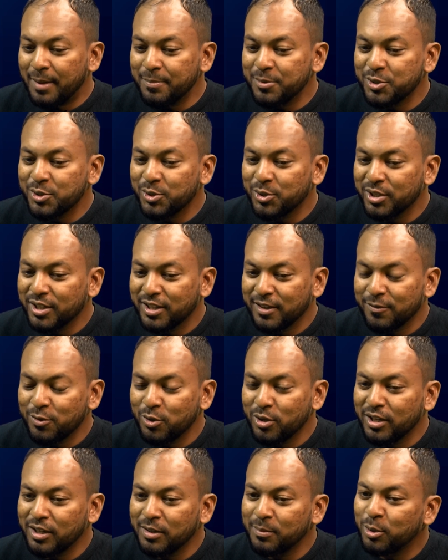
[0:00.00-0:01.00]
I'm just going to give you
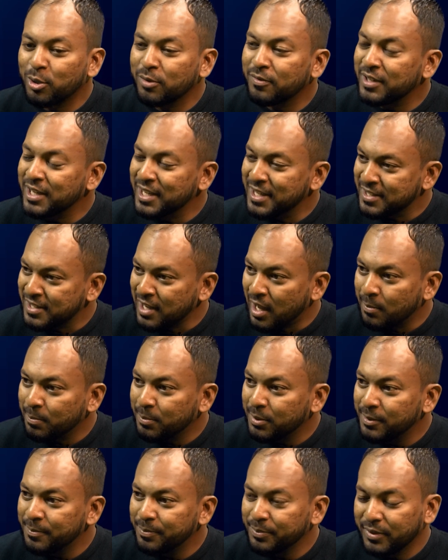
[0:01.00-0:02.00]
a little bit of an
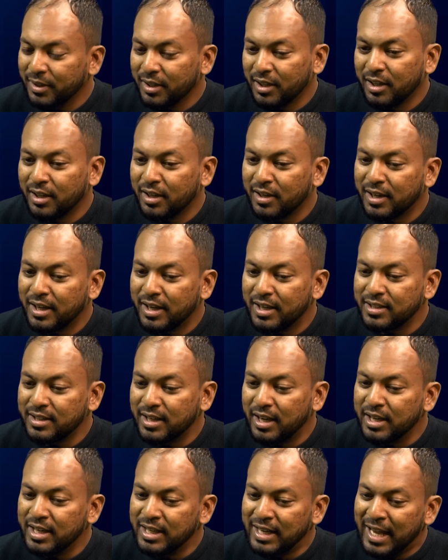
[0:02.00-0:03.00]
example, right,
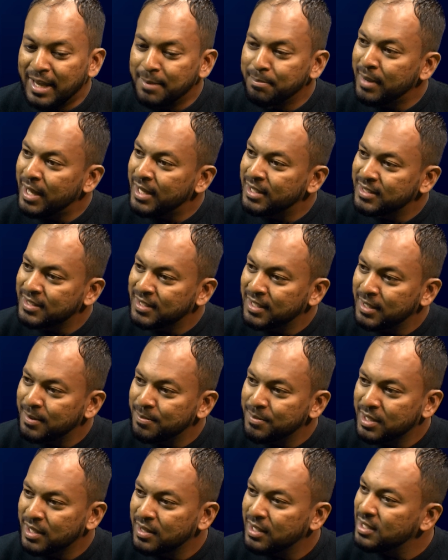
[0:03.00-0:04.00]
in layman's
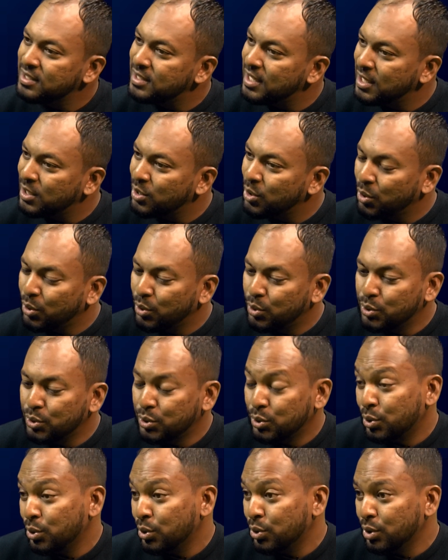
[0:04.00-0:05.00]
terms, and then take you through
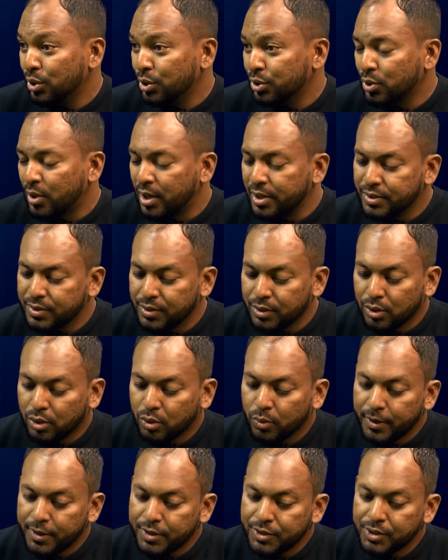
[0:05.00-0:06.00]
to answering your
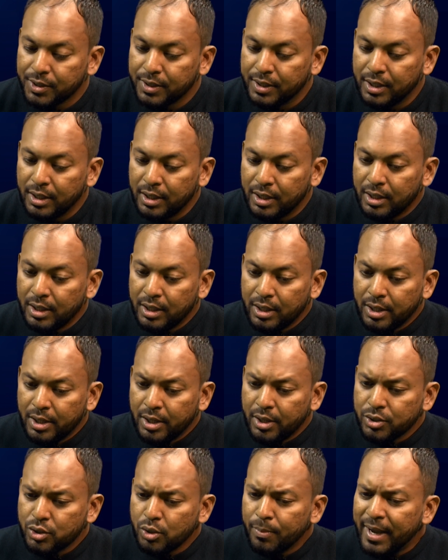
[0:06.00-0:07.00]
question.
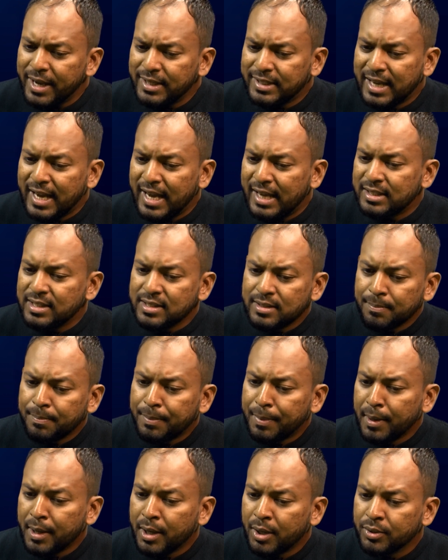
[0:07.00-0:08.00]
So my dad is
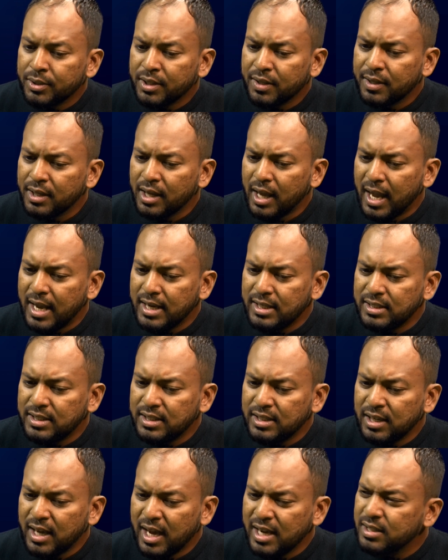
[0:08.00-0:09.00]
about, I think,
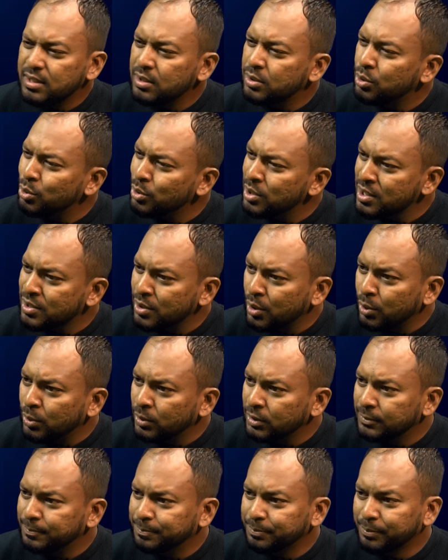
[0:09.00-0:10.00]
82 years old.